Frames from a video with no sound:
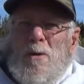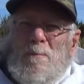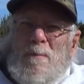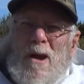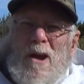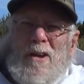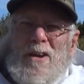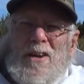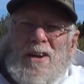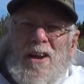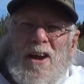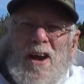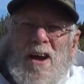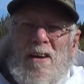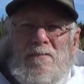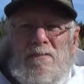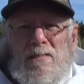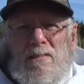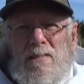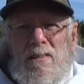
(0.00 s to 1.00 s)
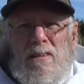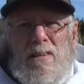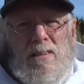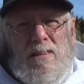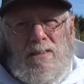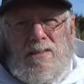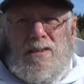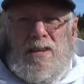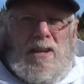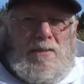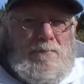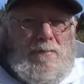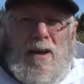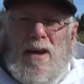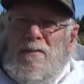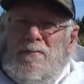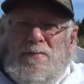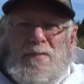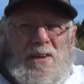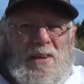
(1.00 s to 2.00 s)
mark it off and see if
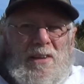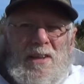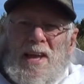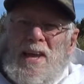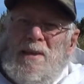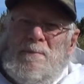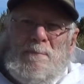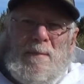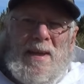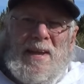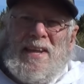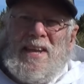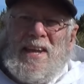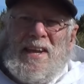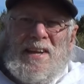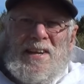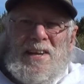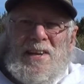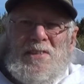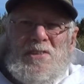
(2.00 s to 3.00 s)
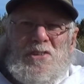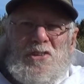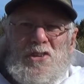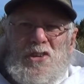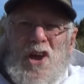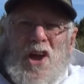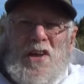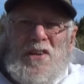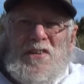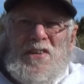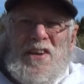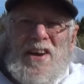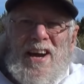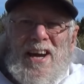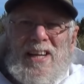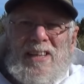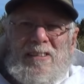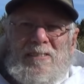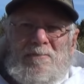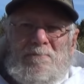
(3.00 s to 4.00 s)
I feel like making another shot or not.